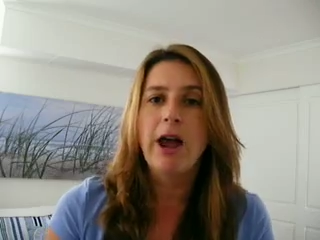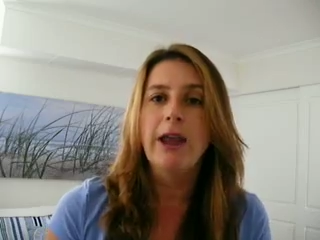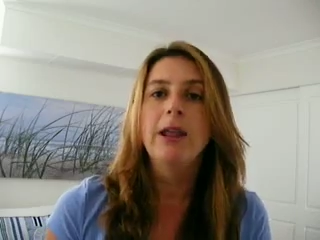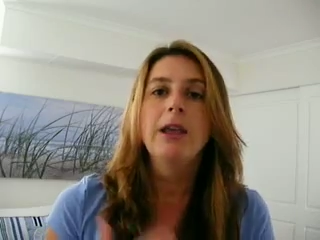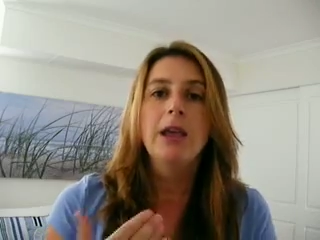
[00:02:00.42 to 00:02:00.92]

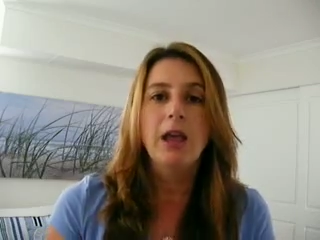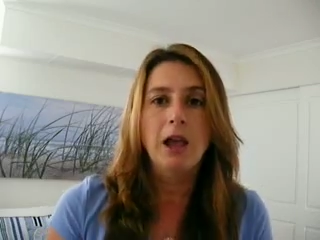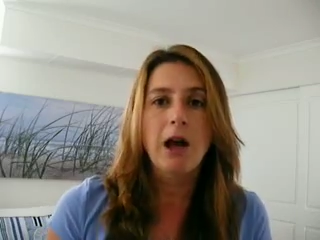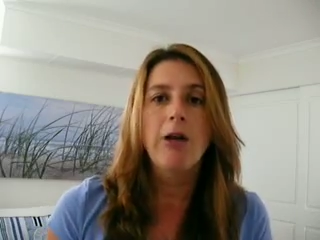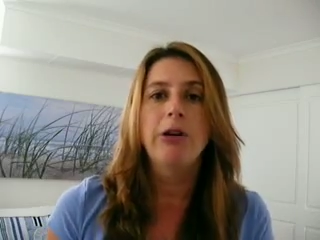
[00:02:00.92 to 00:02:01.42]
and
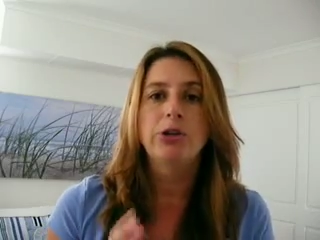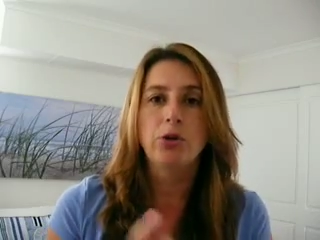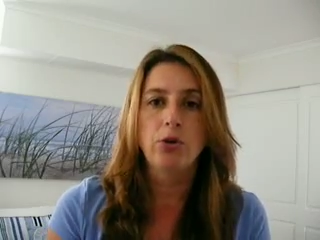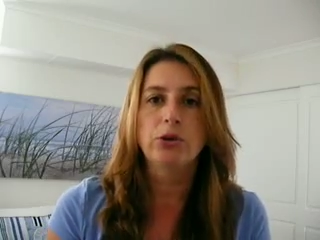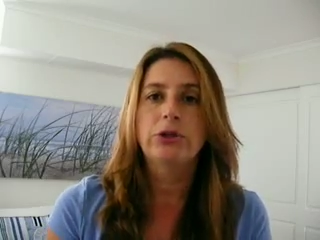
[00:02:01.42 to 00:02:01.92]
encourage
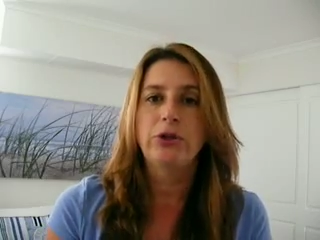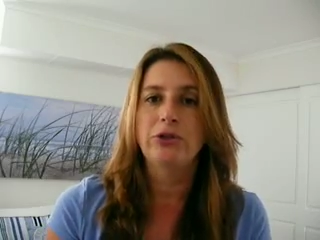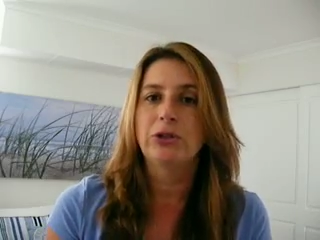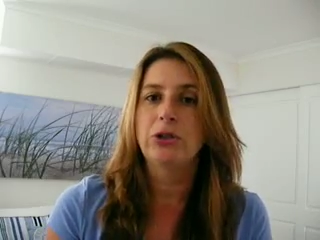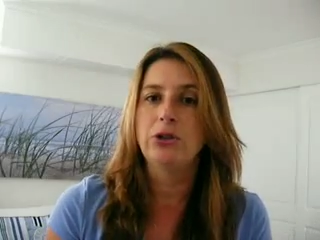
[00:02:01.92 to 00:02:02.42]
all
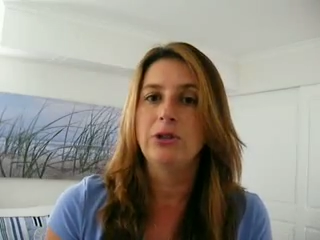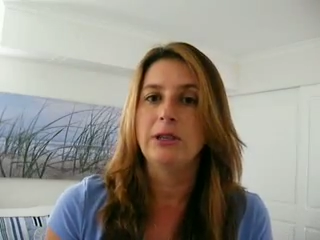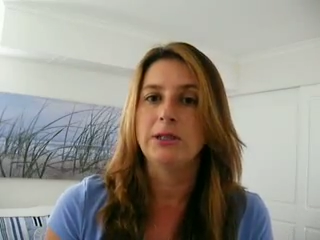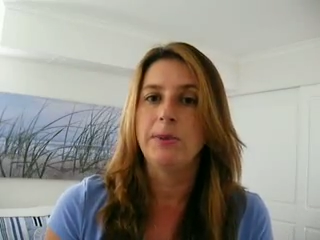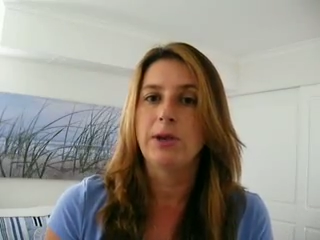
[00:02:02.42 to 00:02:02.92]
students to do
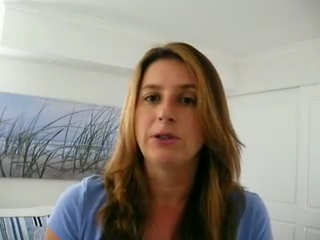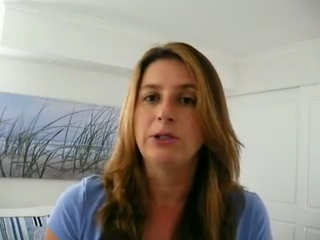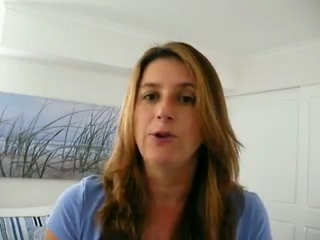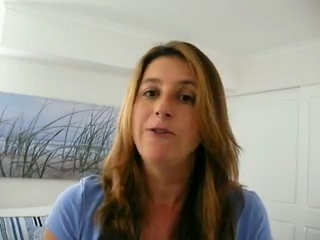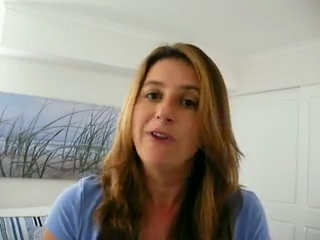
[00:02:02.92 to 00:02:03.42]
this,
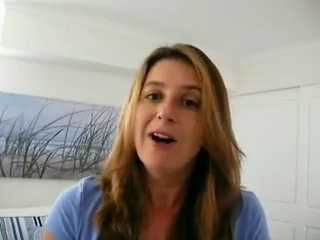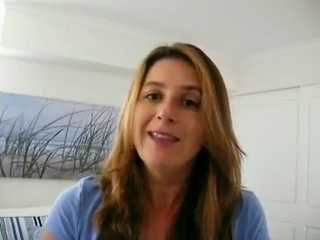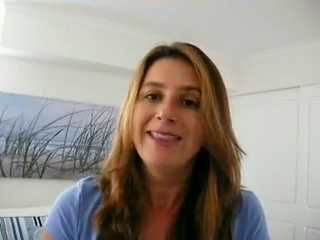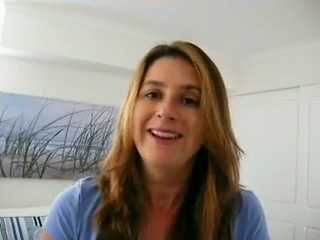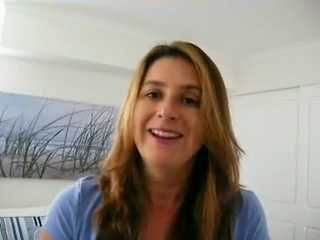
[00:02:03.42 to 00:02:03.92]
because you'll
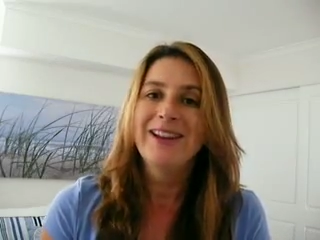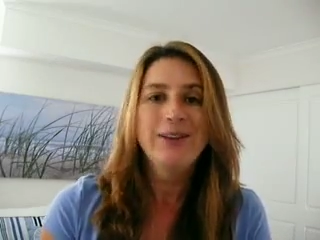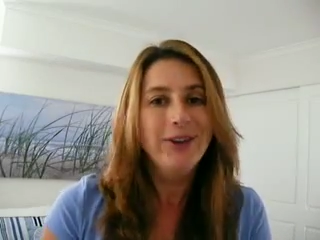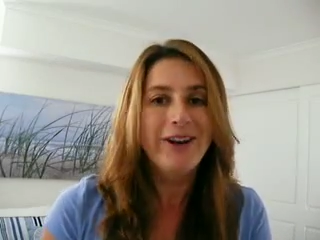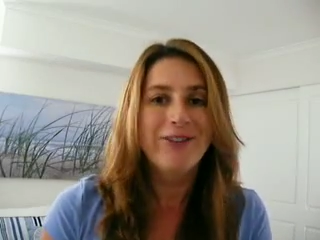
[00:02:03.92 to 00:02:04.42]
find that
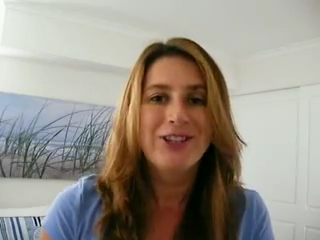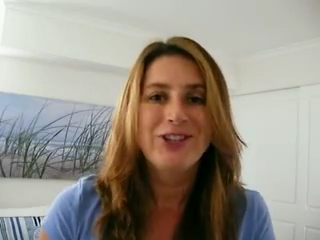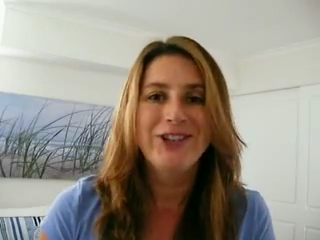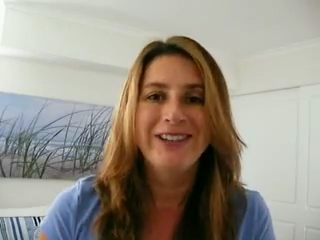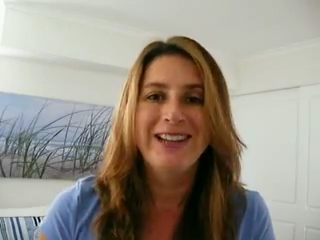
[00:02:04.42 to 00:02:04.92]
not every
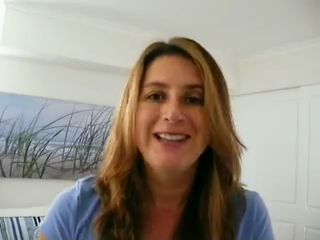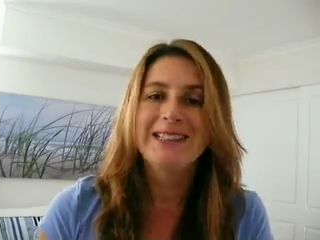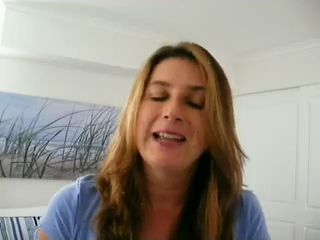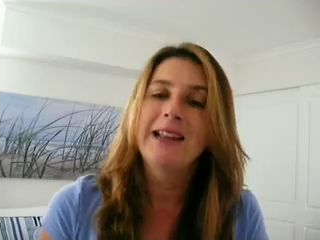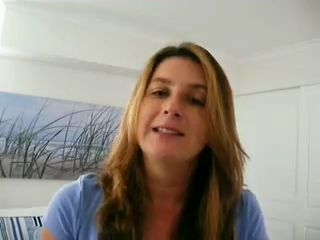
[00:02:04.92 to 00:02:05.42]
student
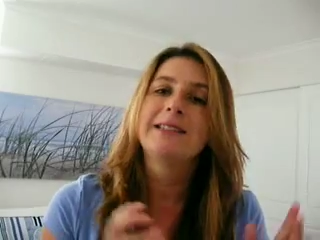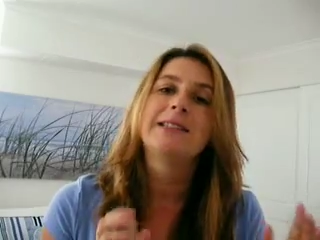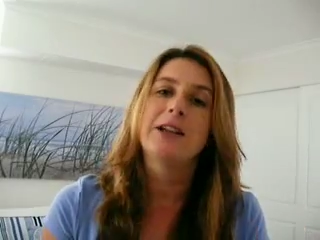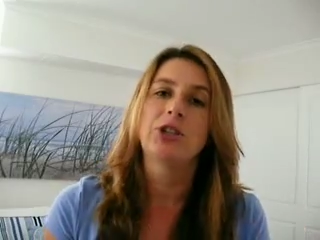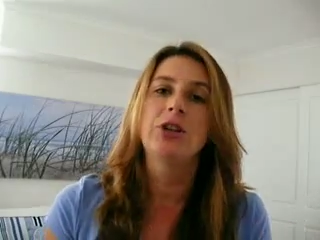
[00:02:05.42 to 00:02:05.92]
is, and it's
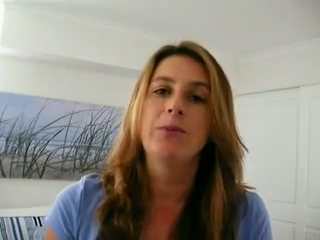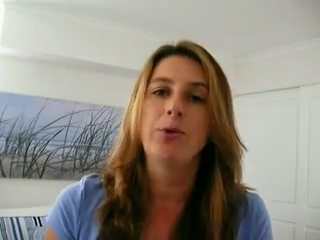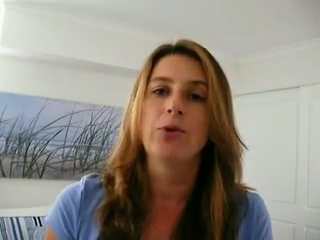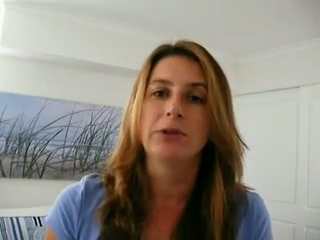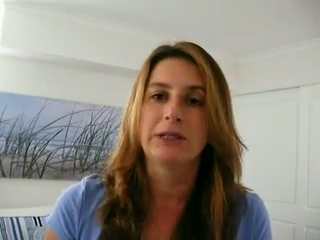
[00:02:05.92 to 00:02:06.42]
such an
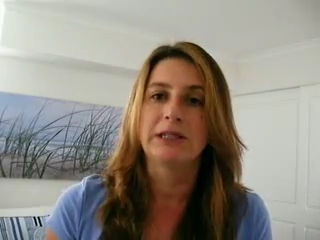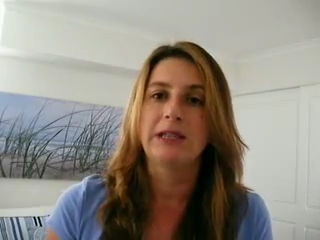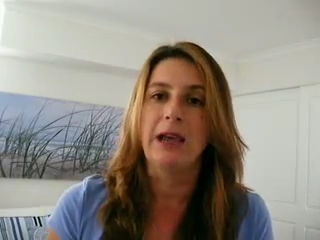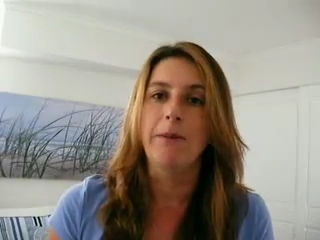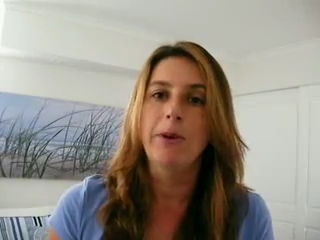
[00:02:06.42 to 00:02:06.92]
important
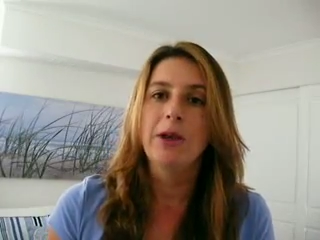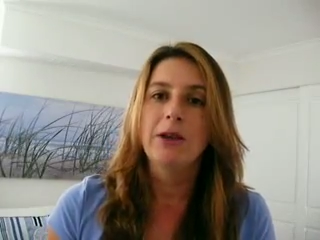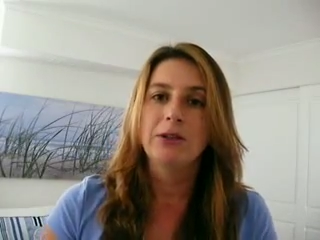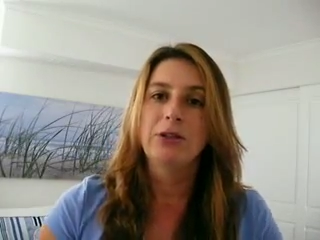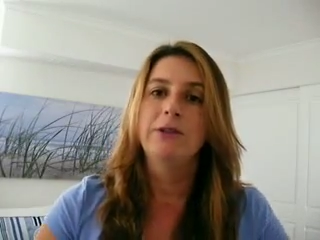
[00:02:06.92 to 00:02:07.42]
step
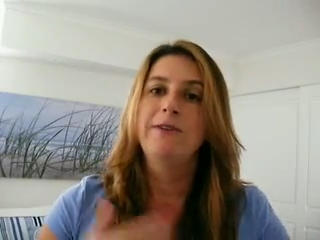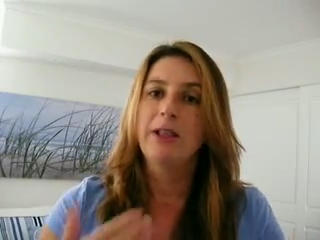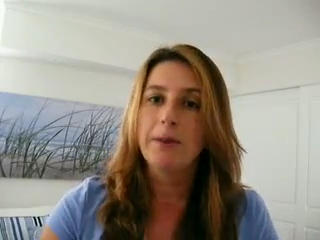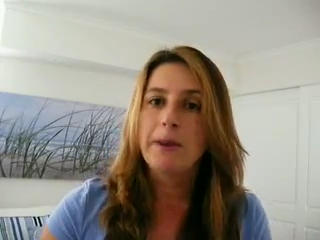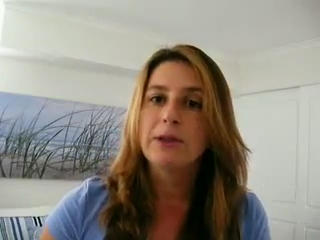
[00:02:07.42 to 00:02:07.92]
to
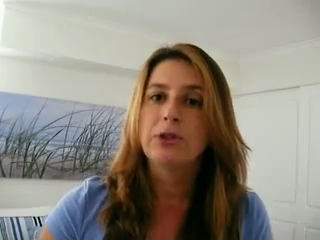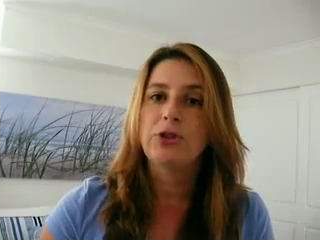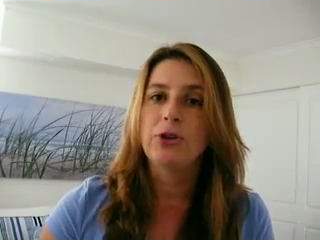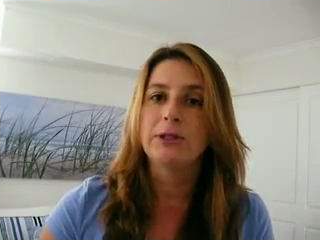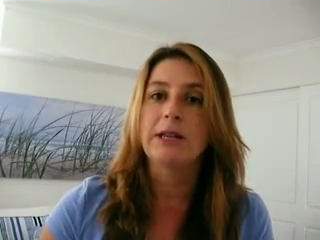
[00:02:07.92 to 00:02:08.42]
developing
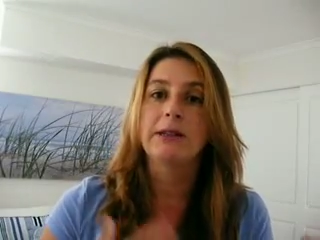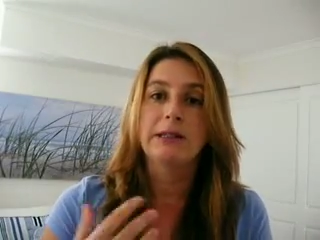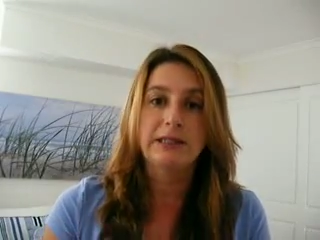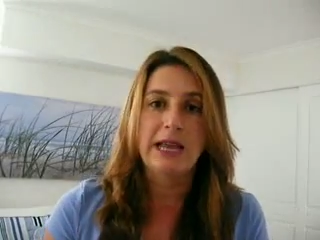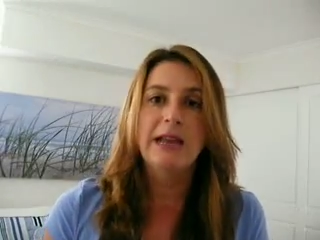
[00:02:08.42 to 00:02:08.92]
students'
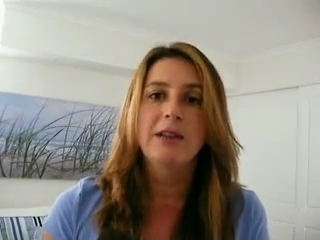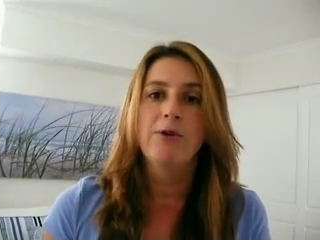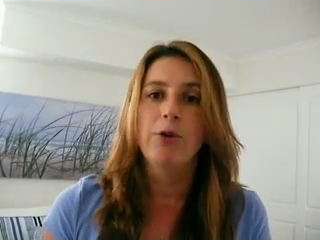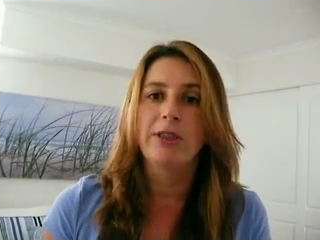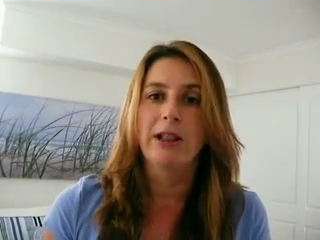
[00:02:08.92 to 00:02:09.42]
understanding
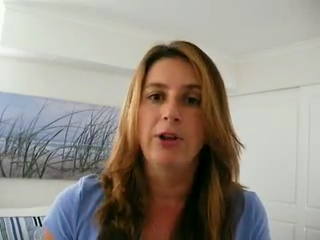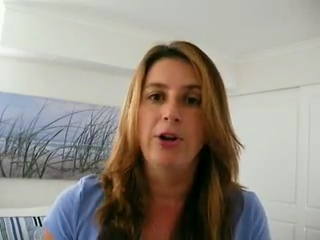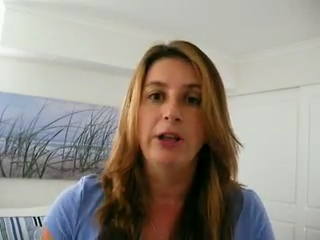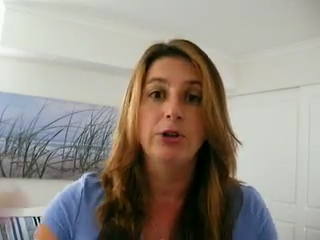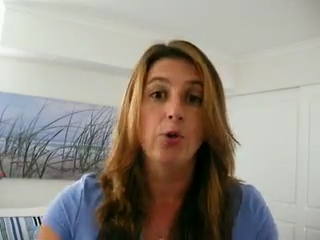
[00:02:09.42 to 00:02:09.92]
of what they're
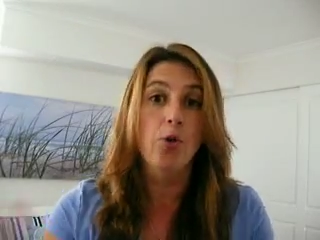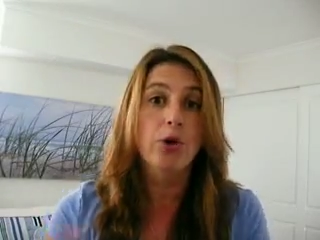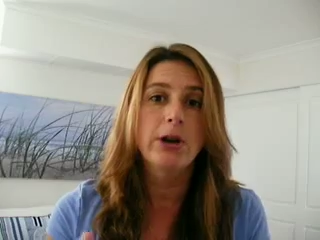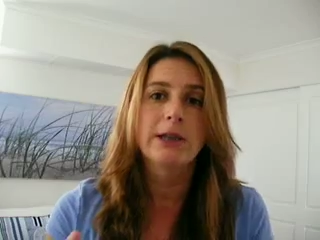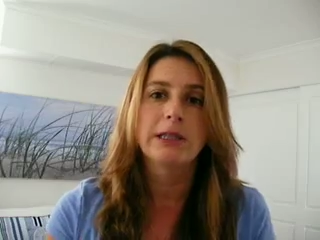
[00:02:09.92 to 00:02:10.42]
learning, to
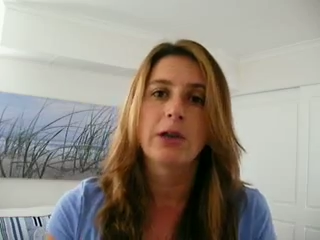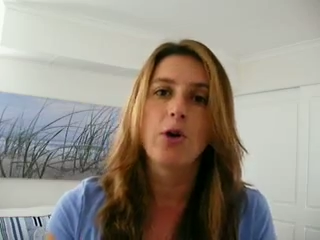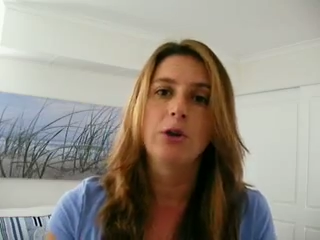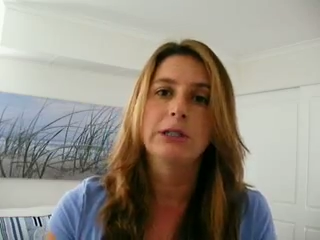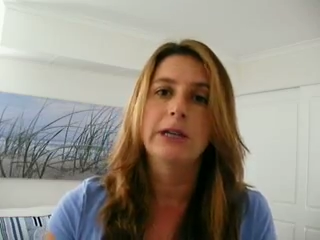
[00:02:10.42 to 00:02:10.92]
organising their
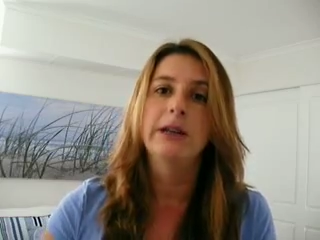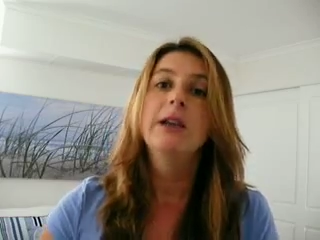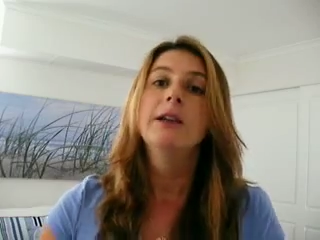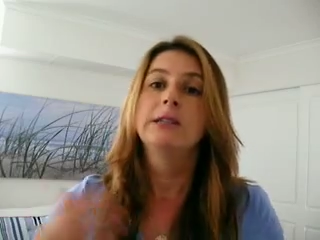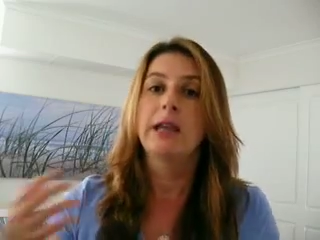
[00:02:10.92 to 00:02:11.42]
content,
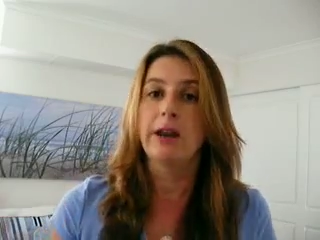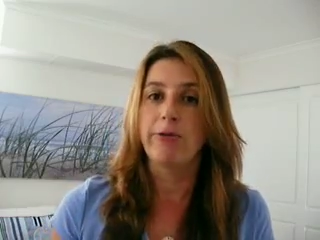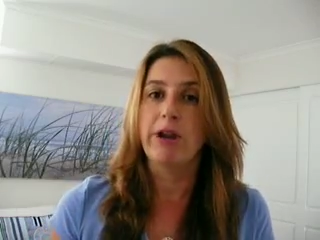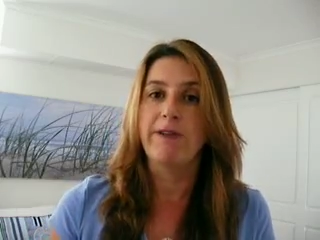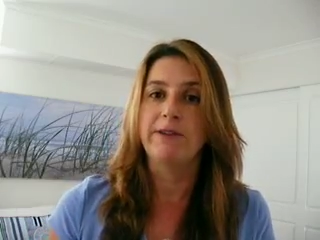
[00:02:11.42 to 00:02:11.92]
to getting
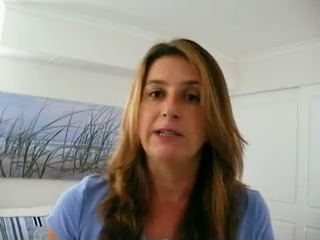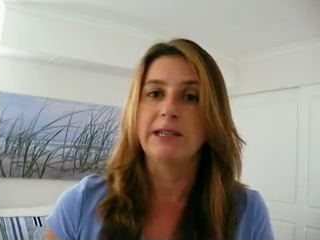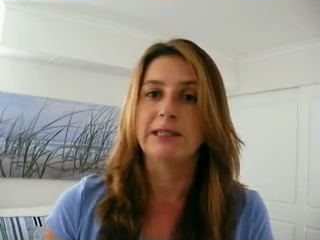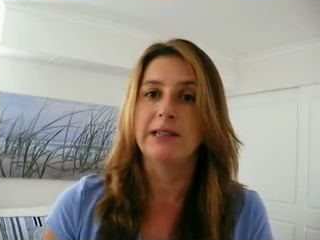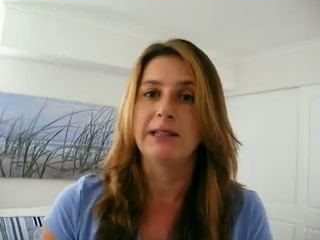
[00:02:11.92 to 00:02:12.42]
ready for
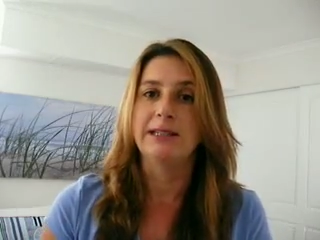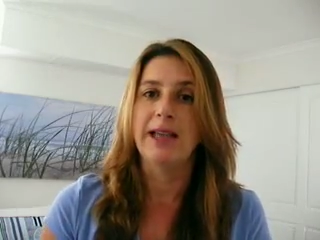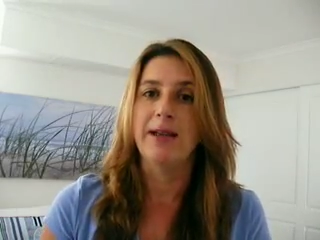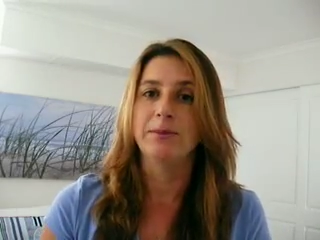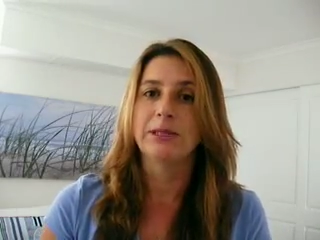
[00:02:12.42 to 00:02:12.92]
tests and
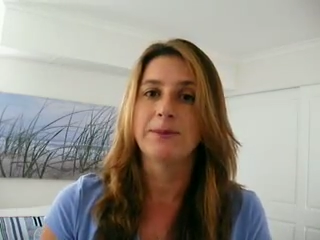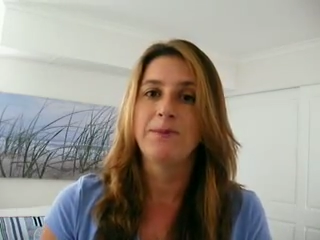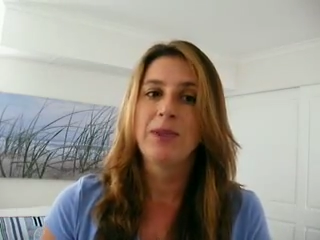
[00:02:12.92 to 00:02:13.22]
exams.